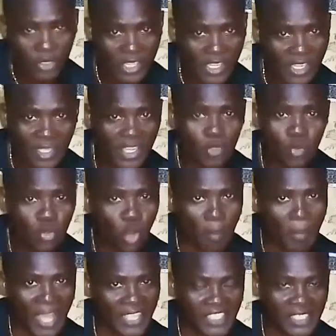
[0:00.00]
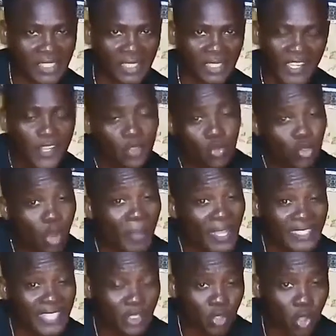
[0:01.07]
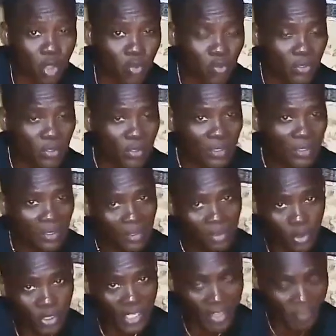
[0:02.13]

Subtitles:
see, it will not match. It will not match the song. You see,